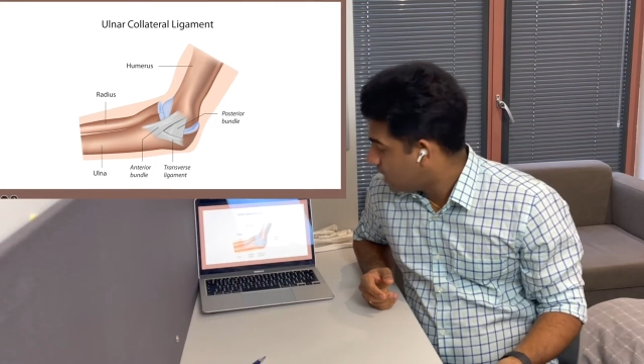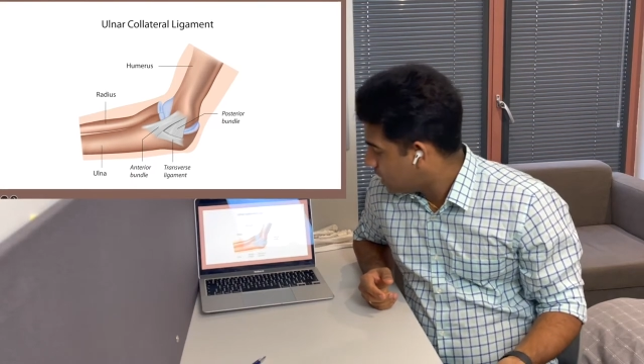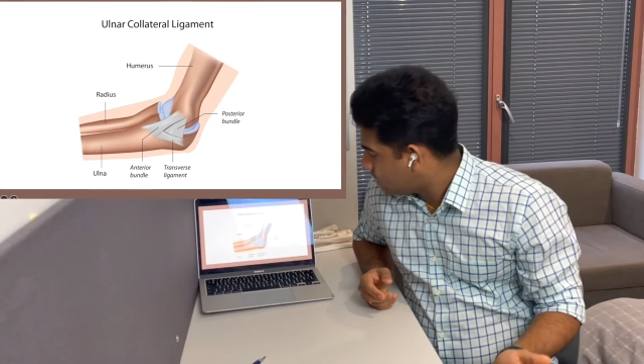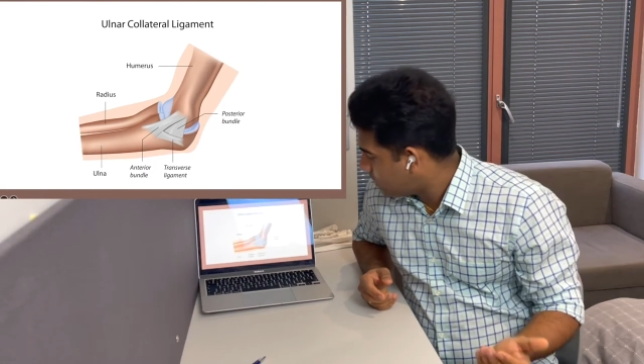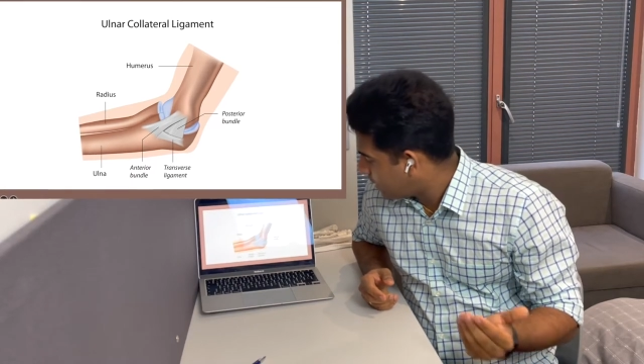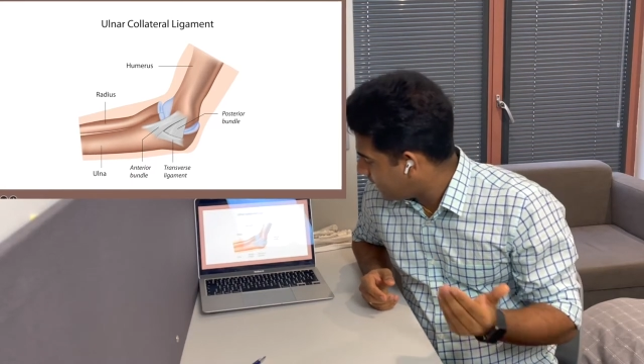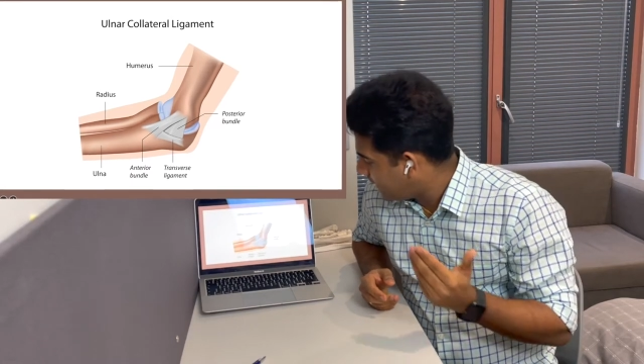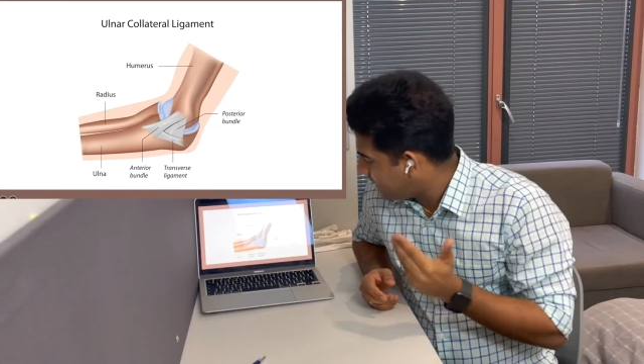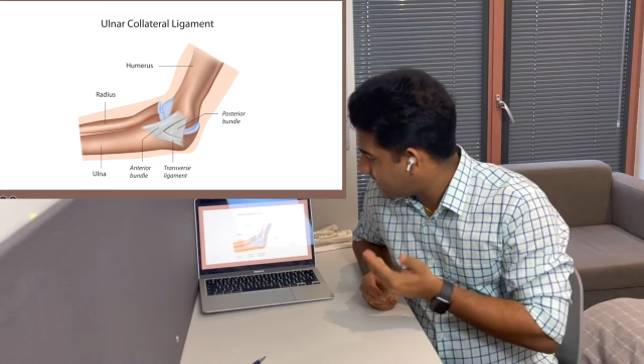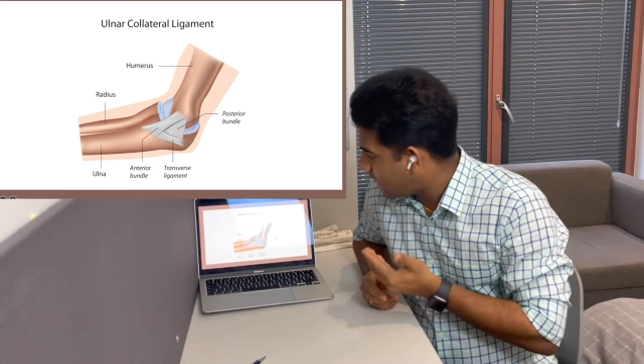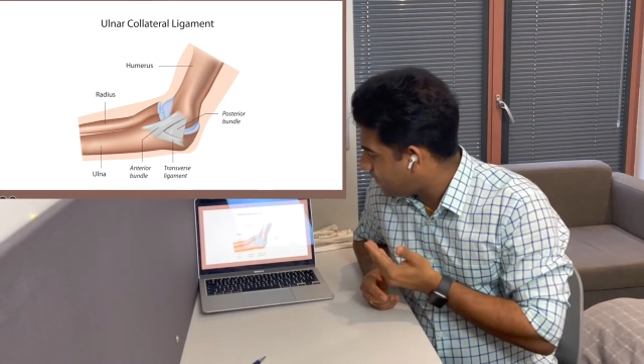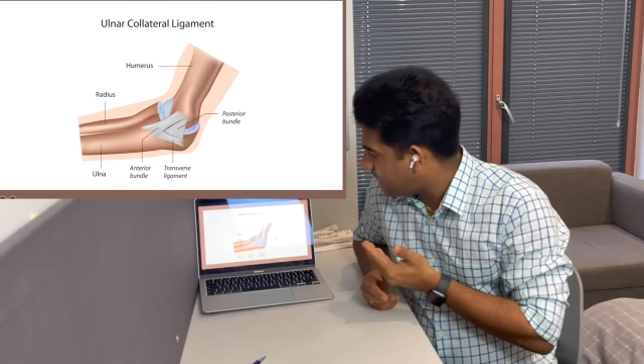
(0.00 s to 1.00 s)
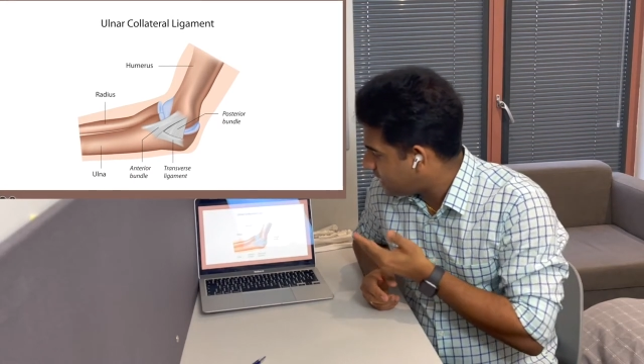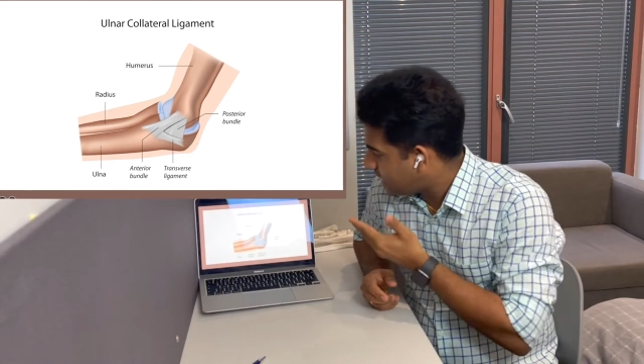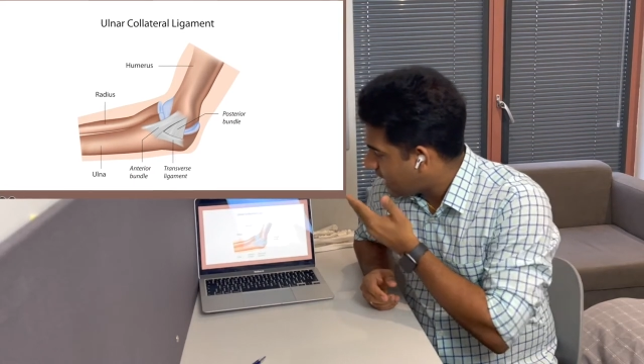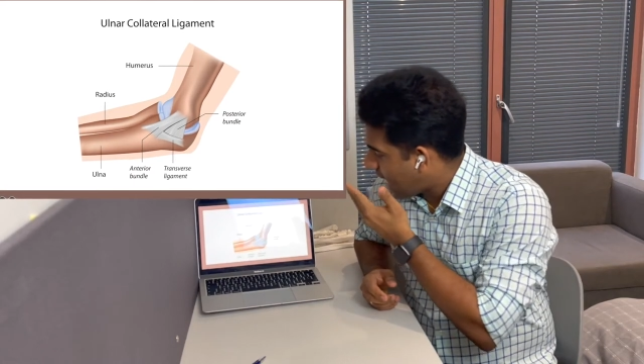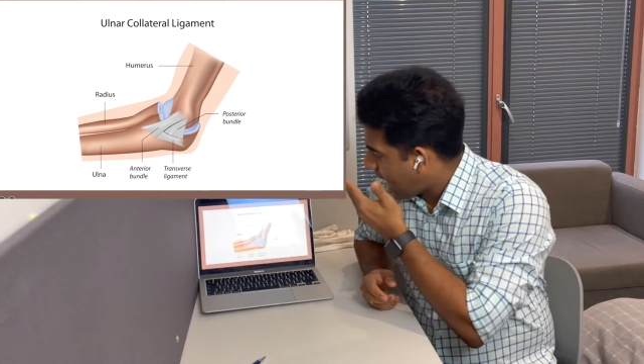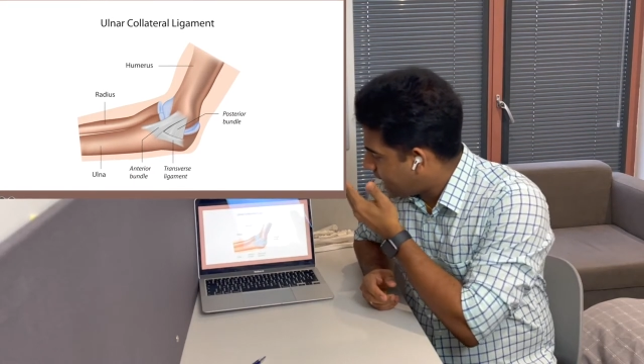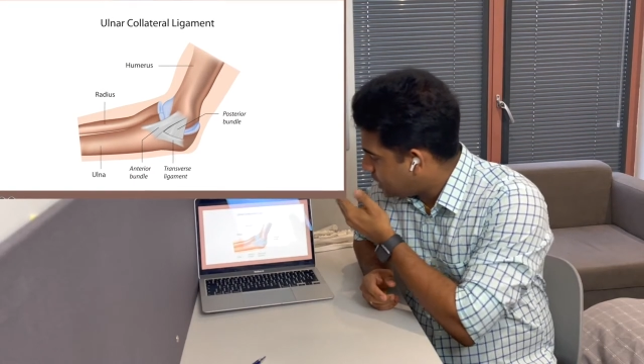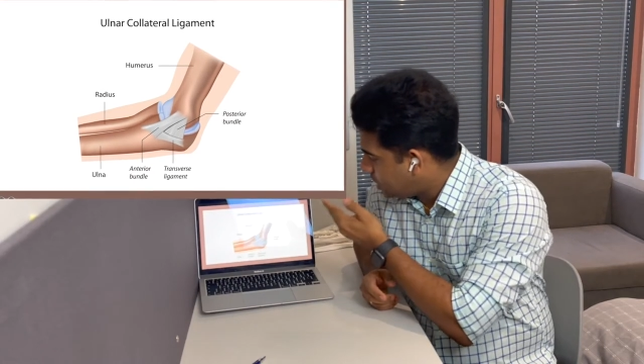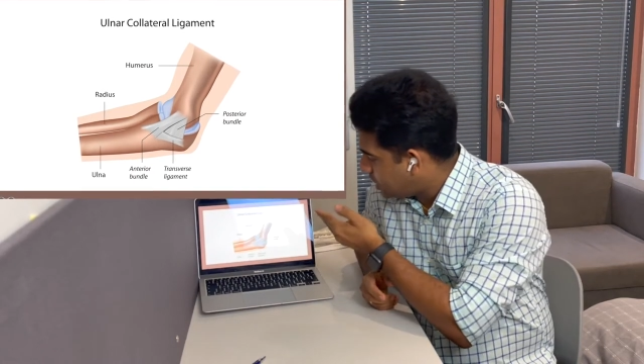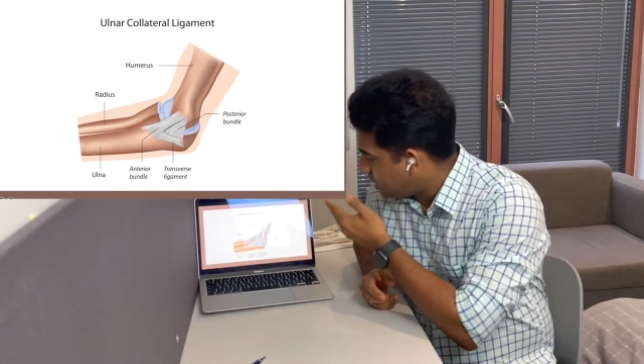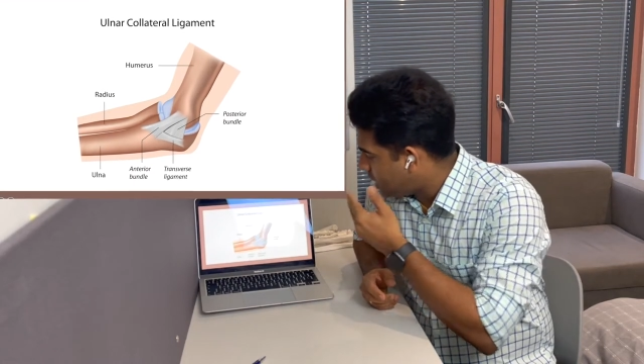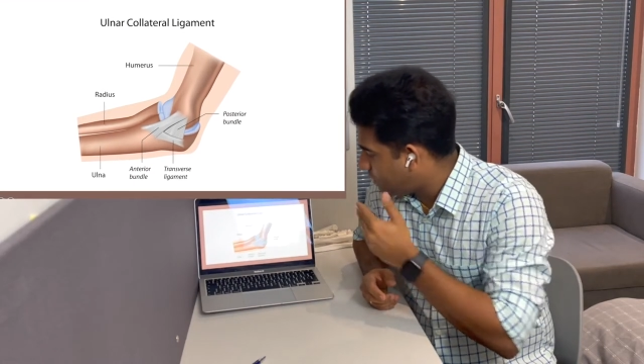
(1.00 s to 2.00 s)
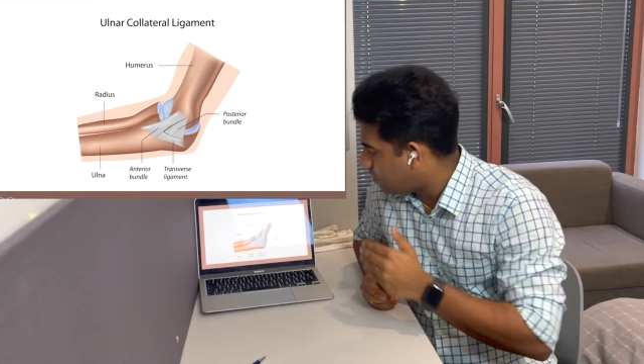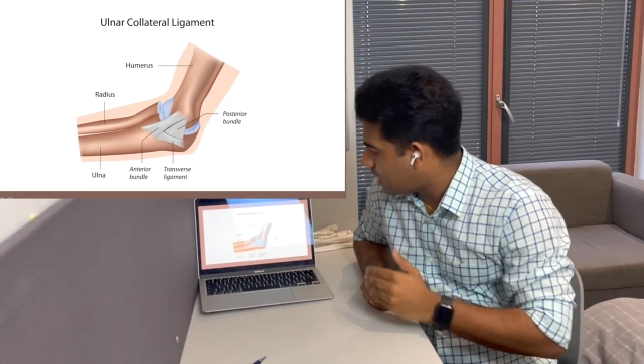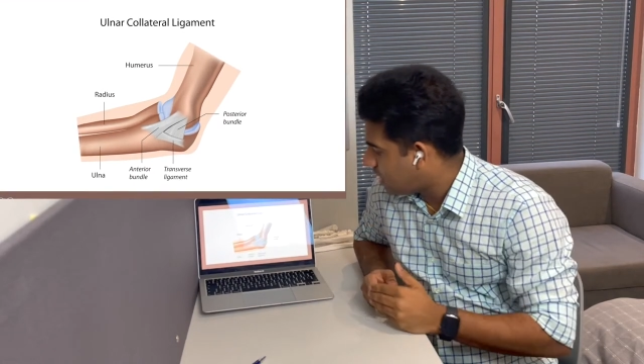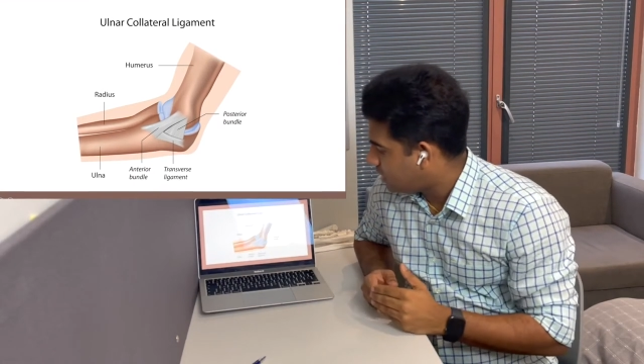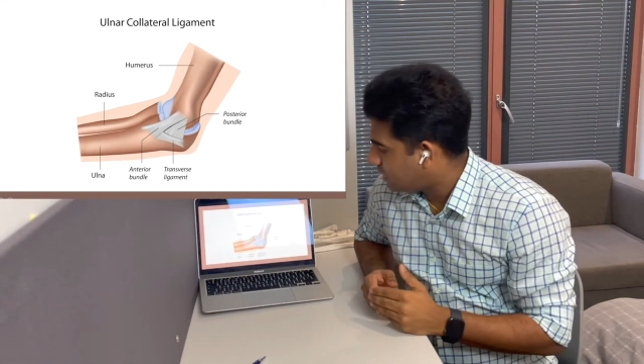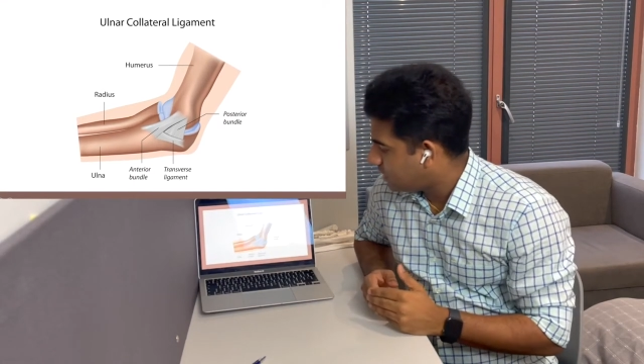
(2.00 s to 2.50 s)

So it is having an anterior part,